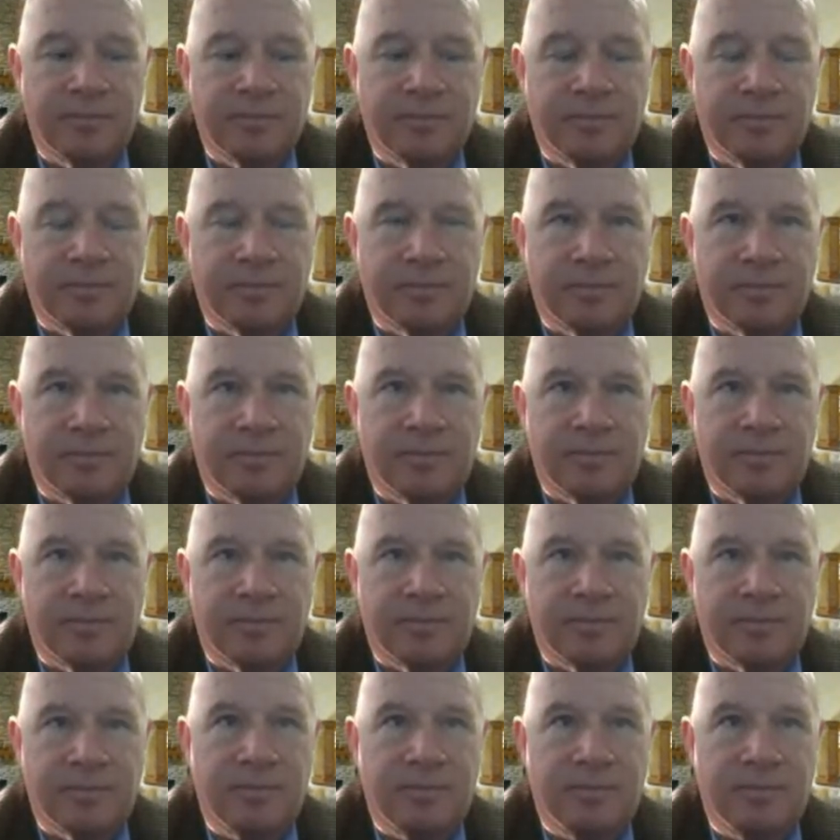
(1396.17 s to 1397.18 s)

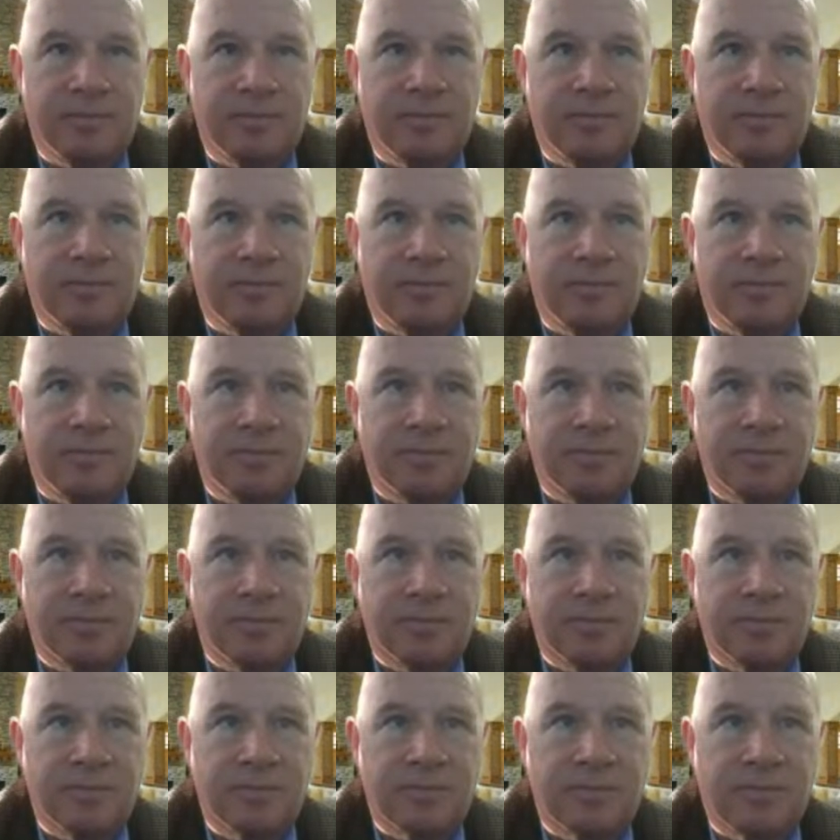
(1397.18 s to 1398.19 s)

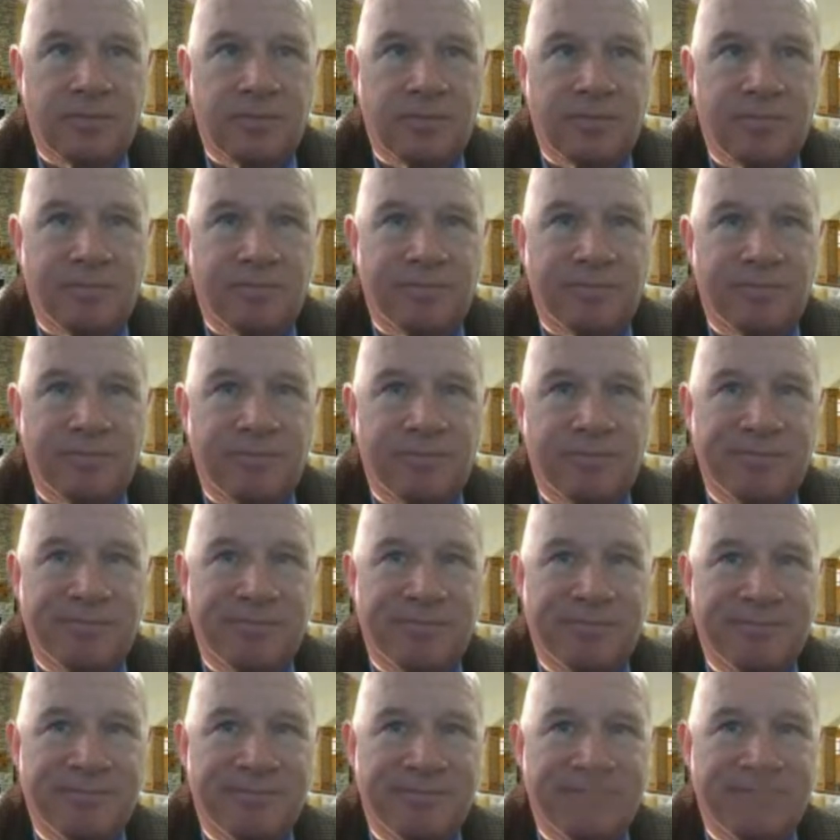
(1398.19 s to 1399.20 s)

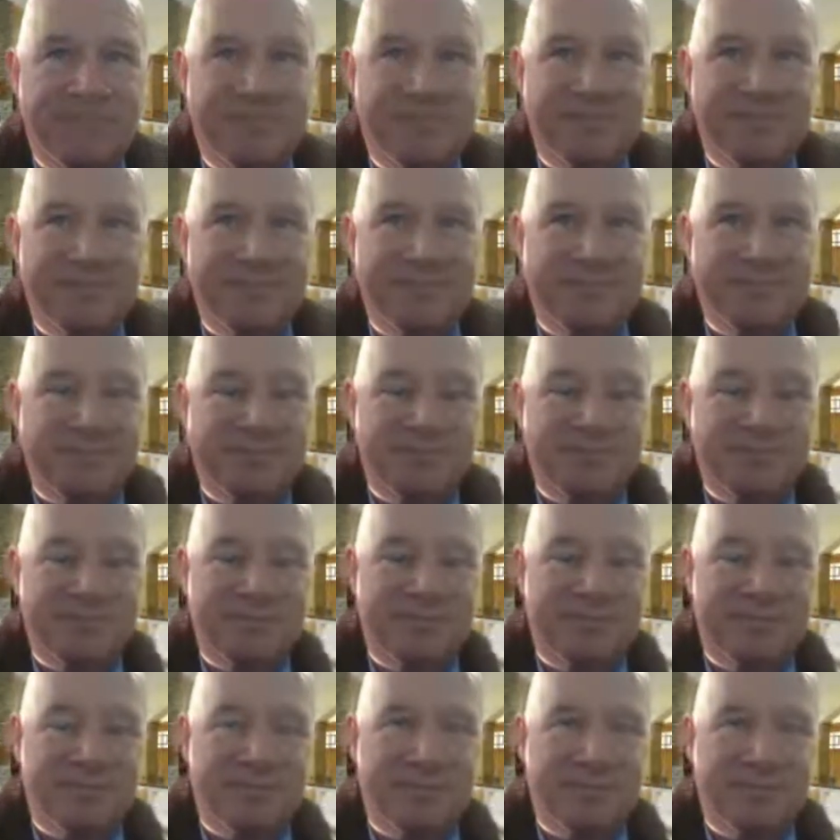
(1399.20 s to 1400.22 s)

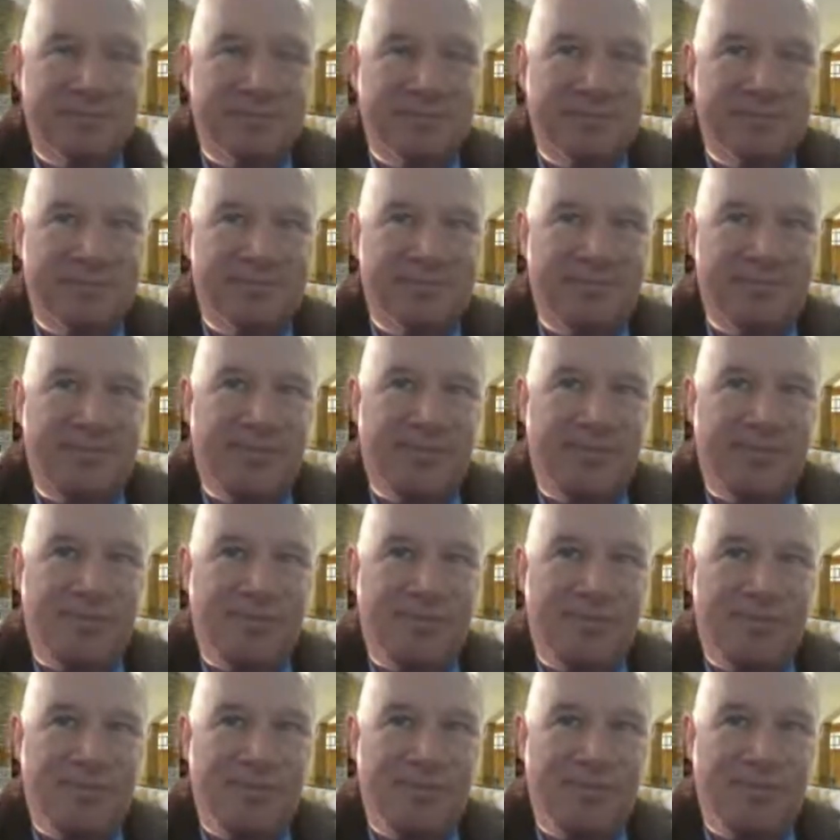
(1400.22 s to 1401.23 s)

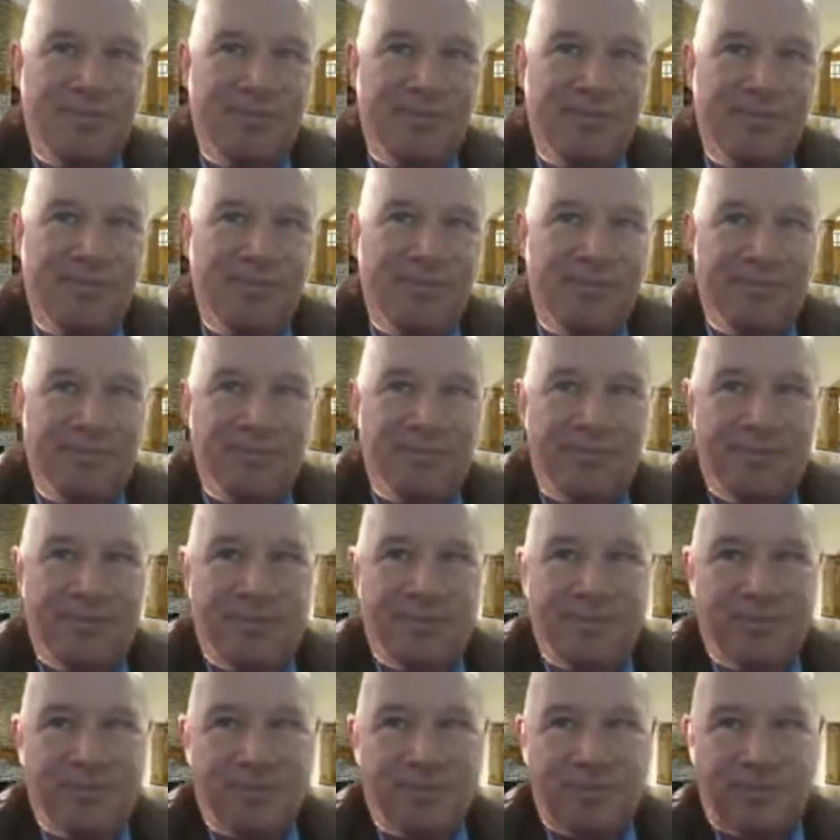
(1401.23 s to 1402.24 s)

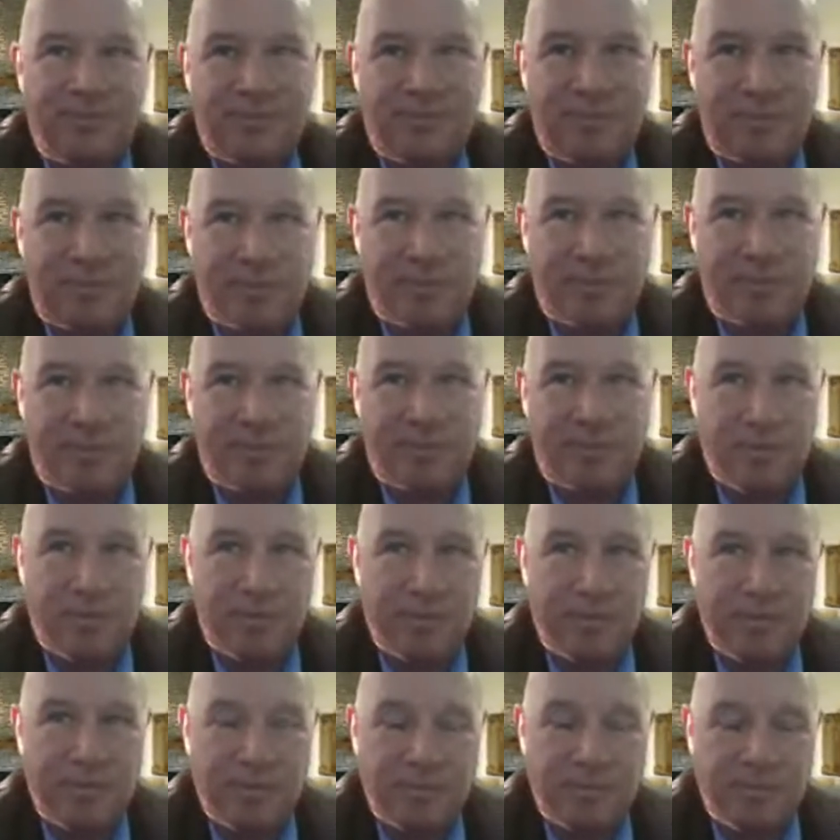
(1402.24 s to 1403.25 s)

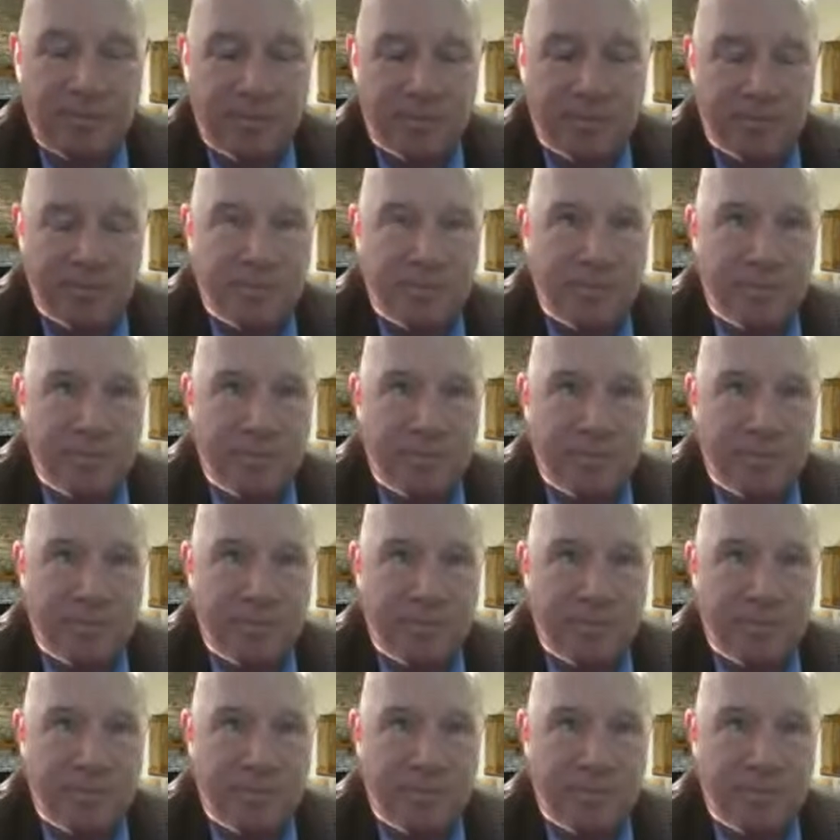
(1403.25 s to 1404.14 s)
The person shown says nothing.